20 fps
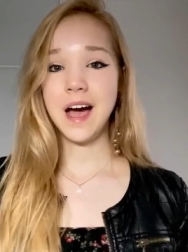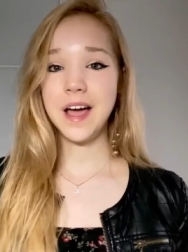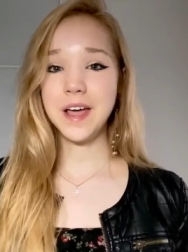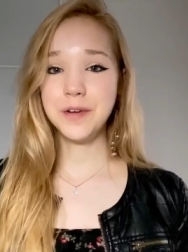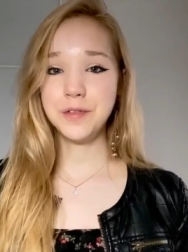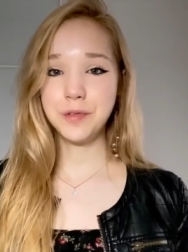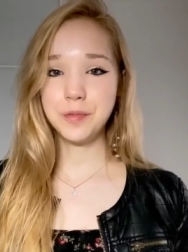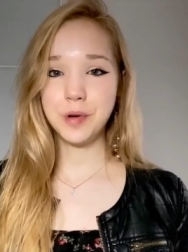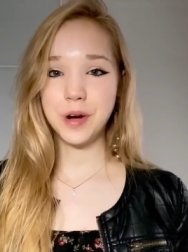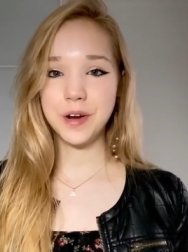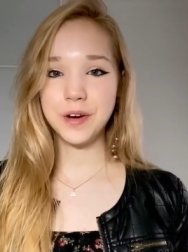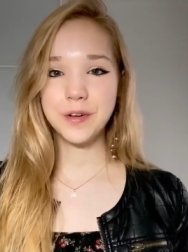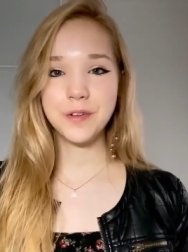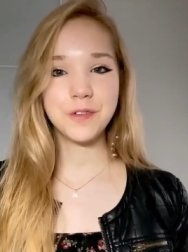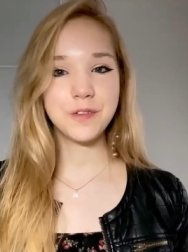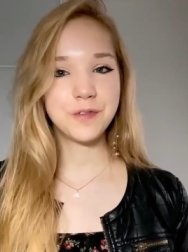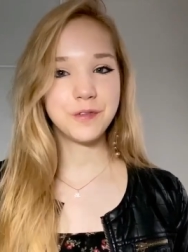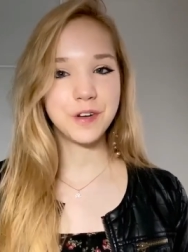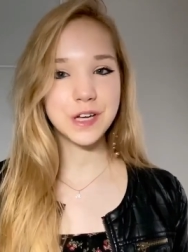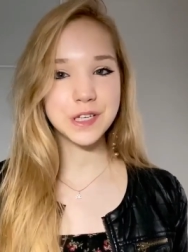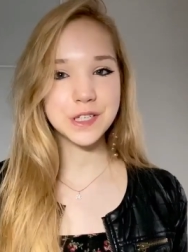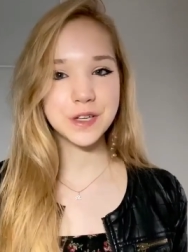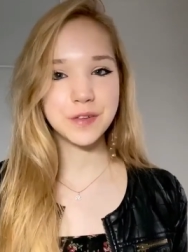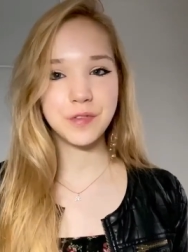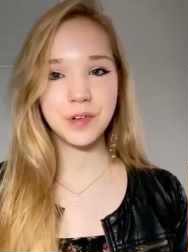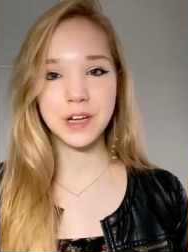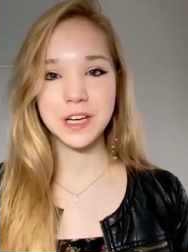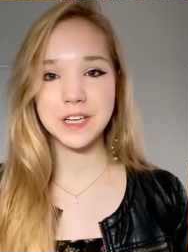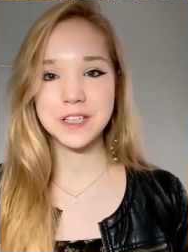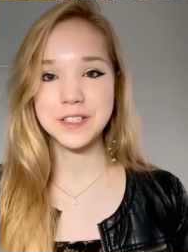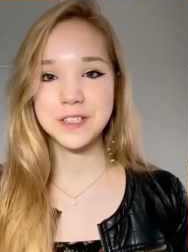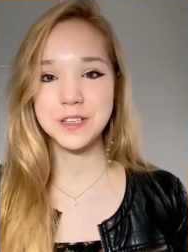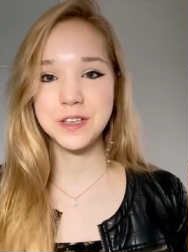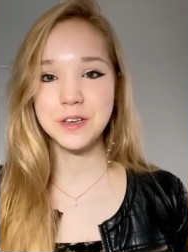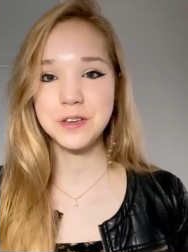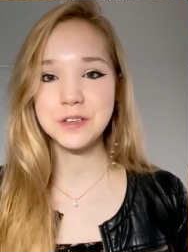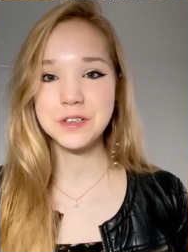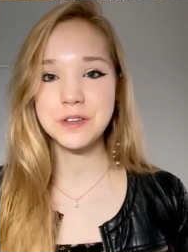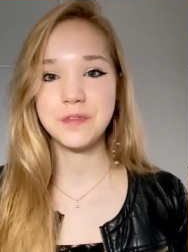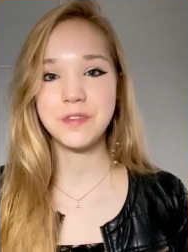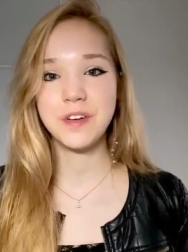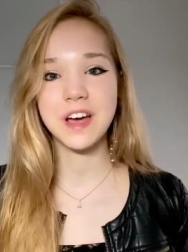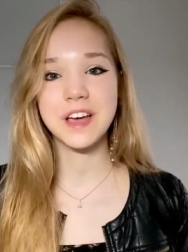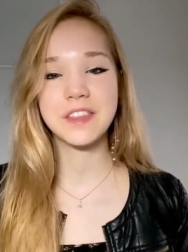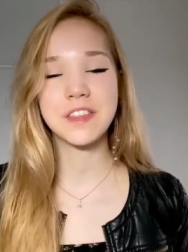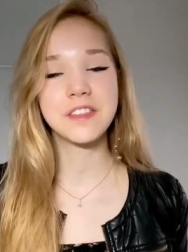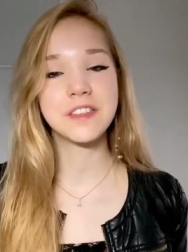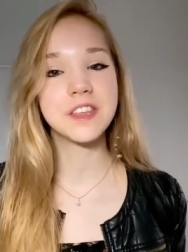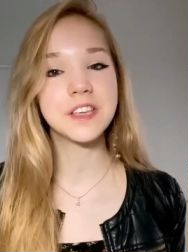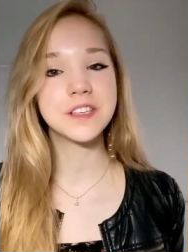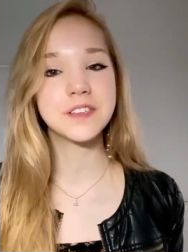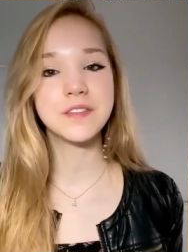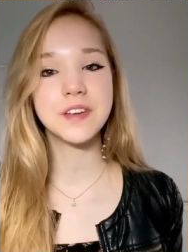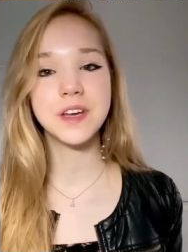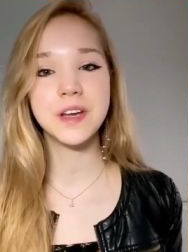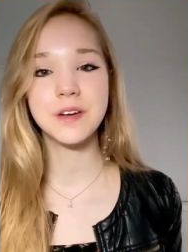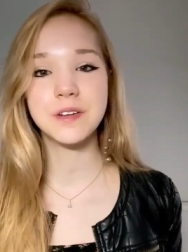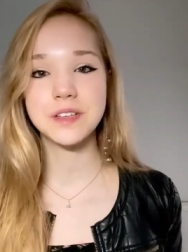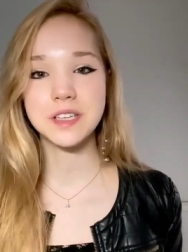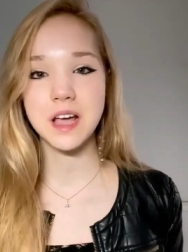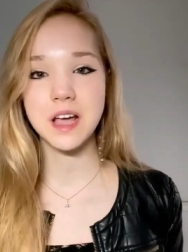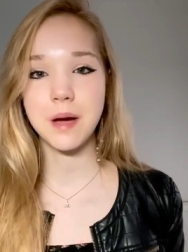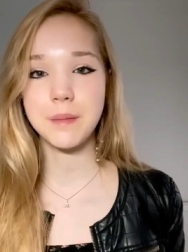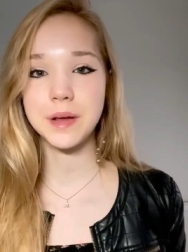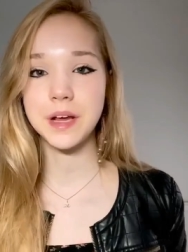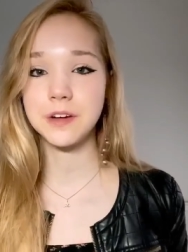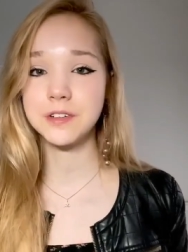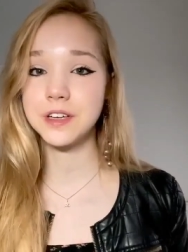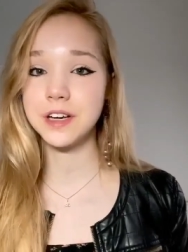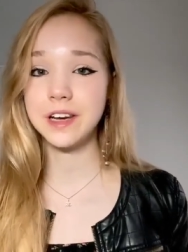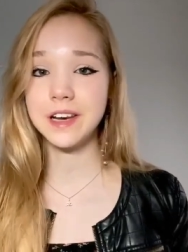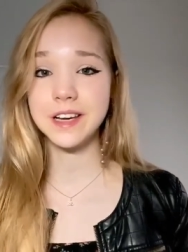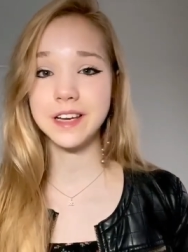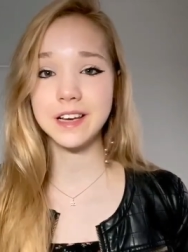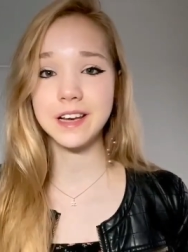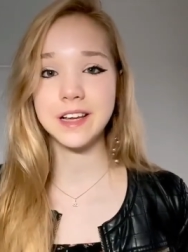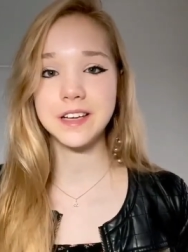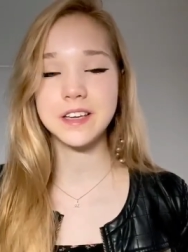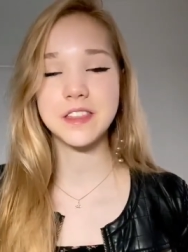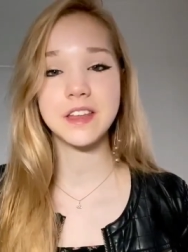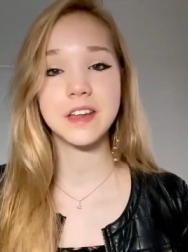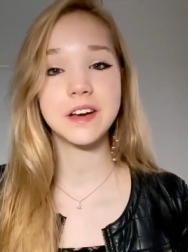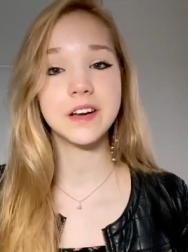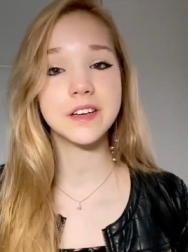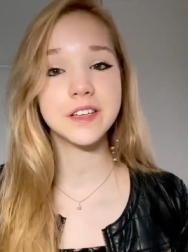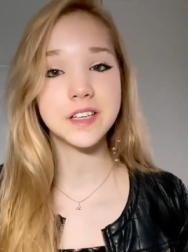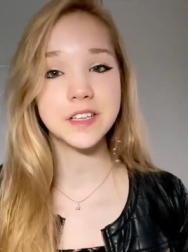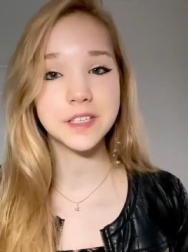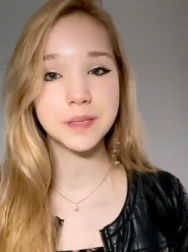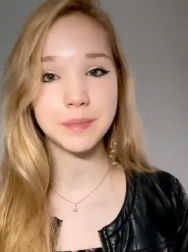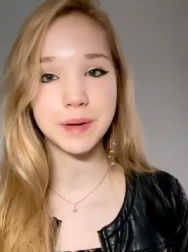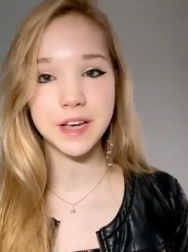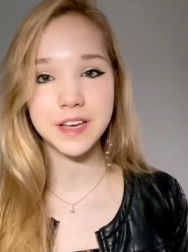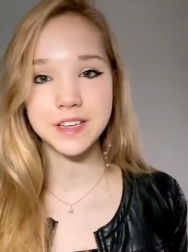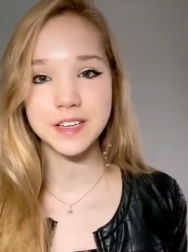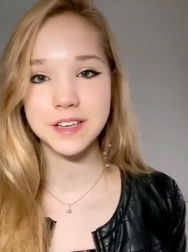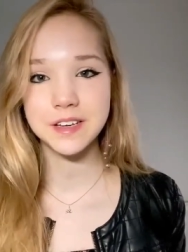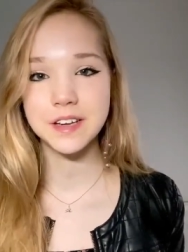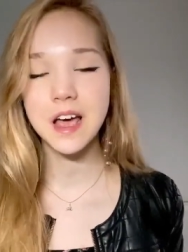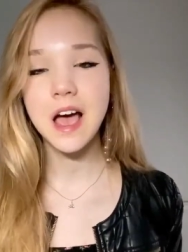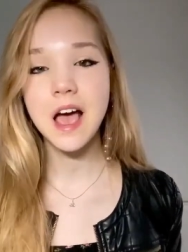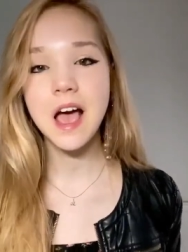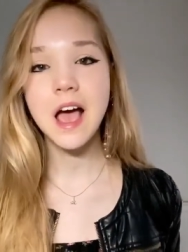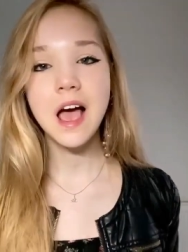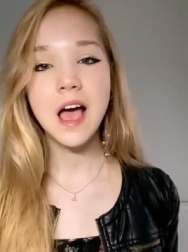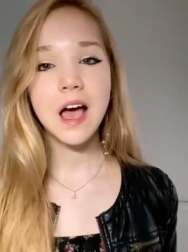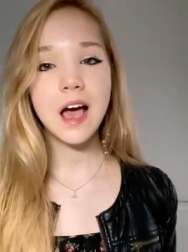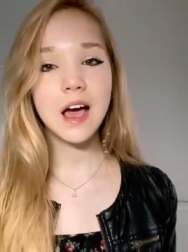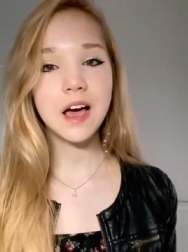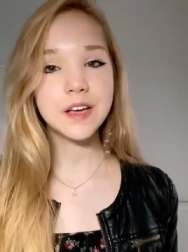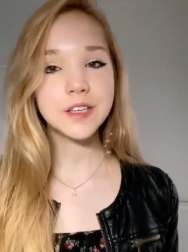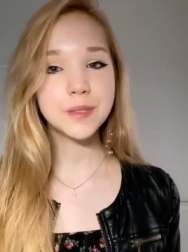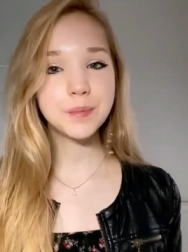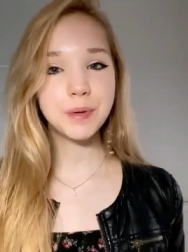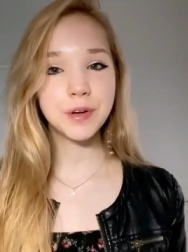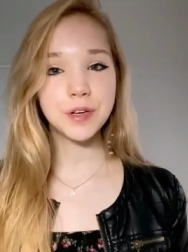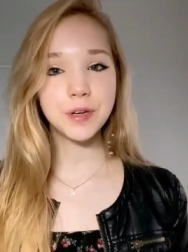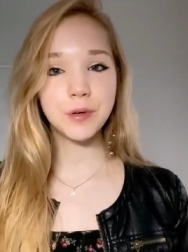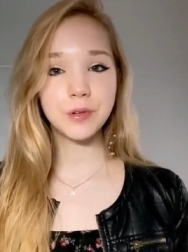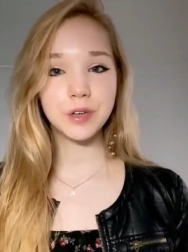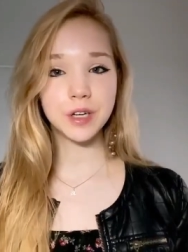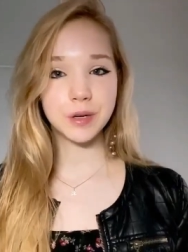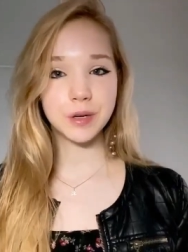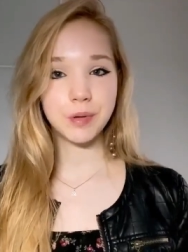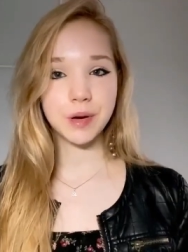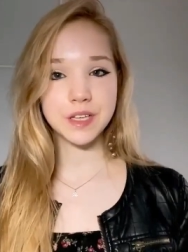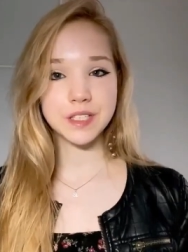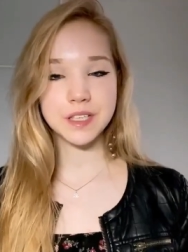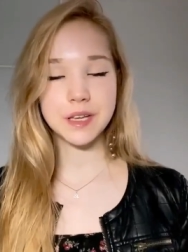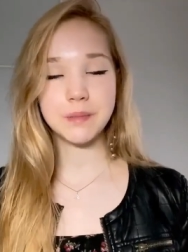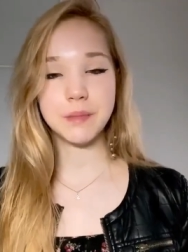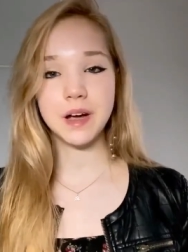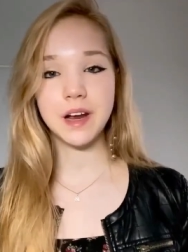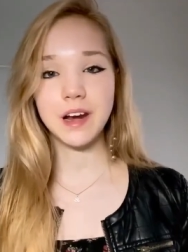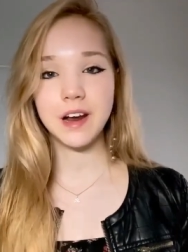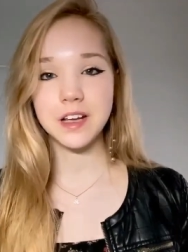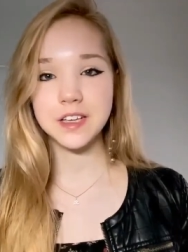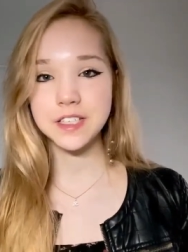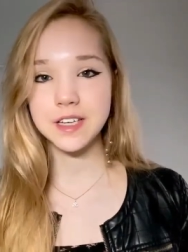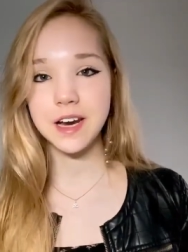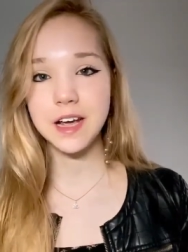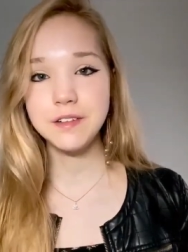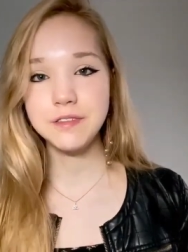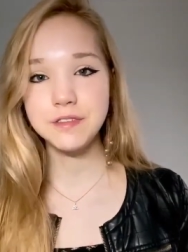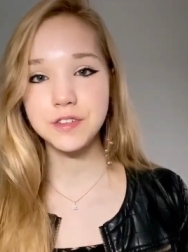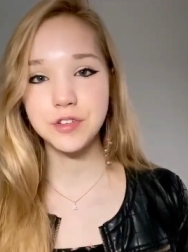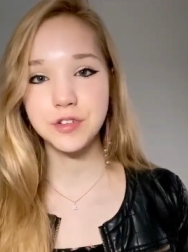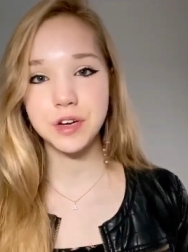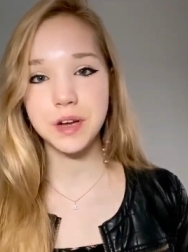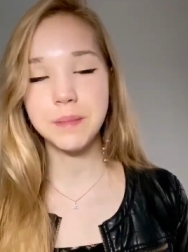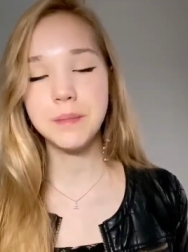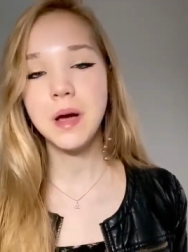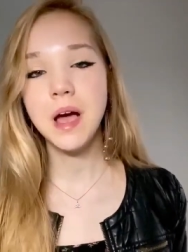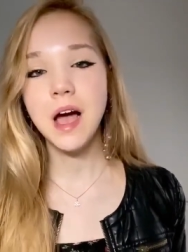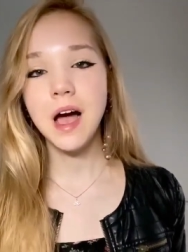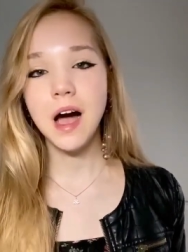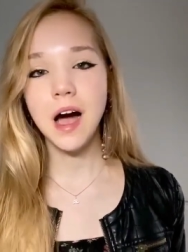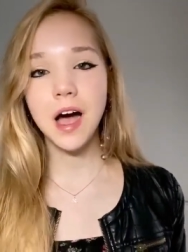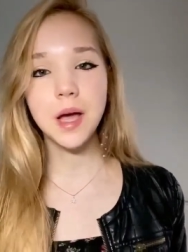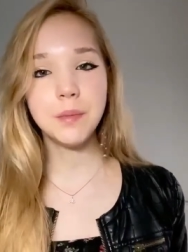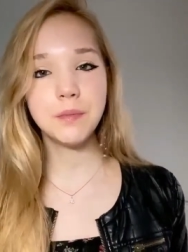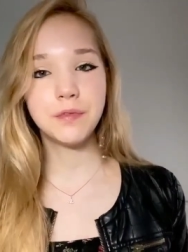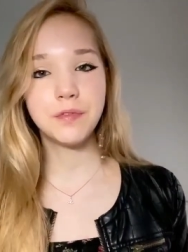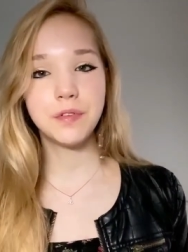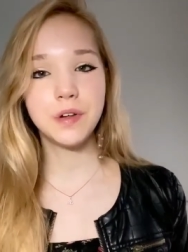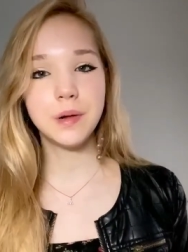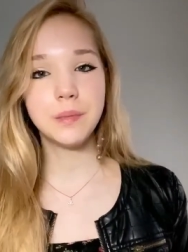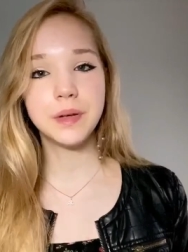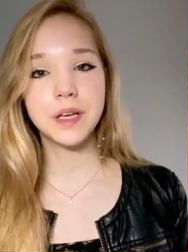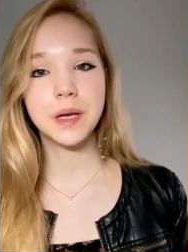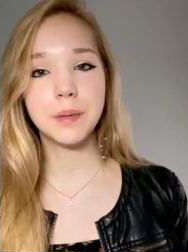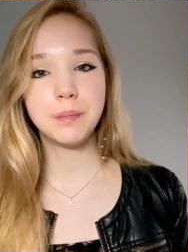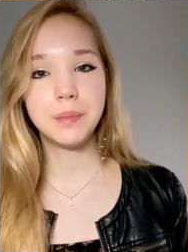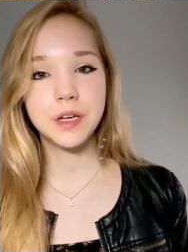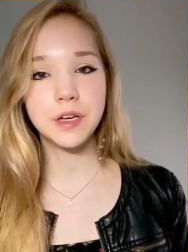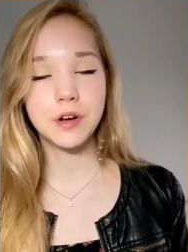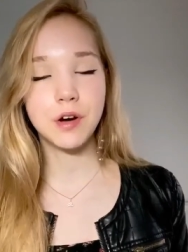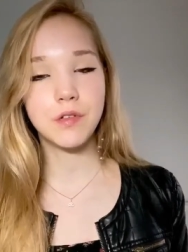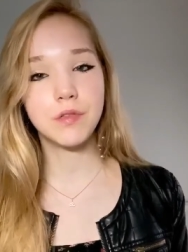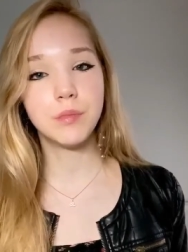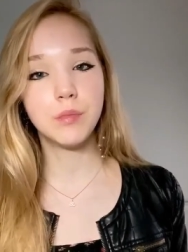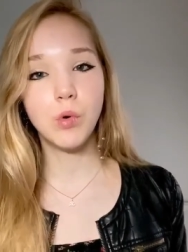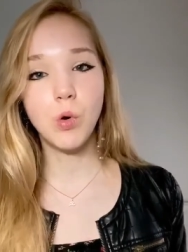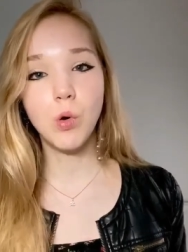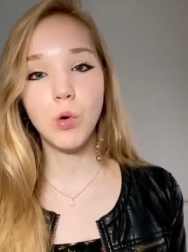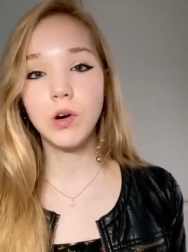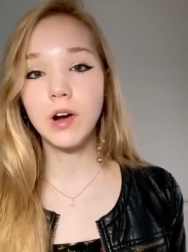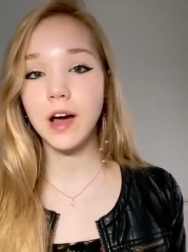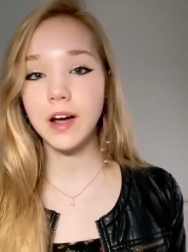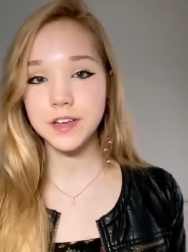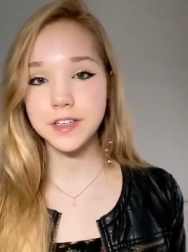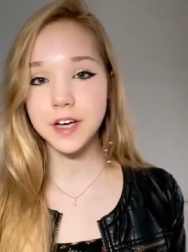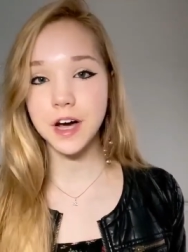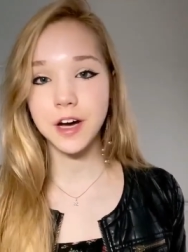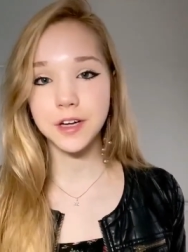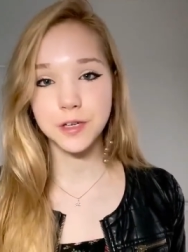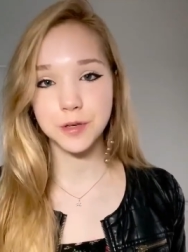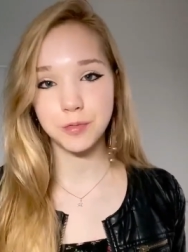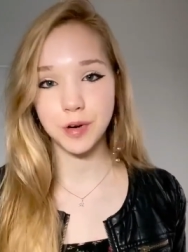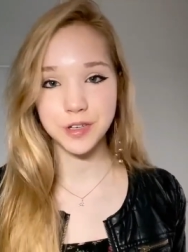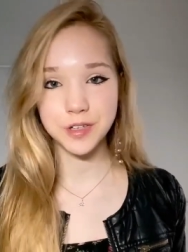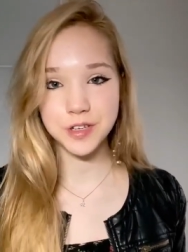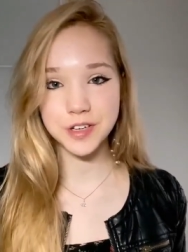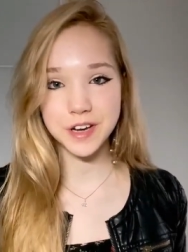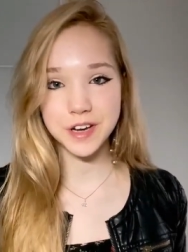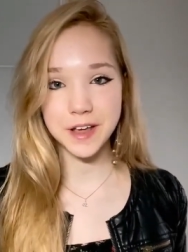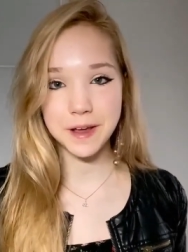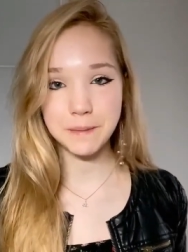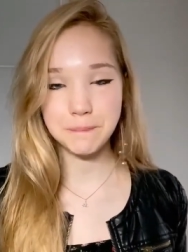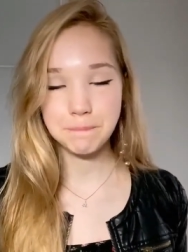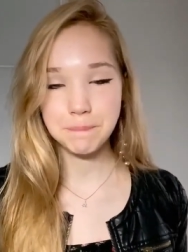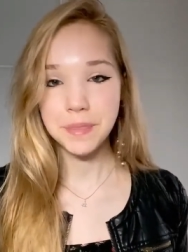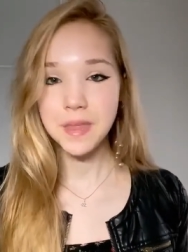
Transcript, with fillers: Hi everyone, first of all excuse the fact that this video is coming out a little later than anticipated. As per your request in my last live stream, I'm filming a bit of a more light-hearted one today.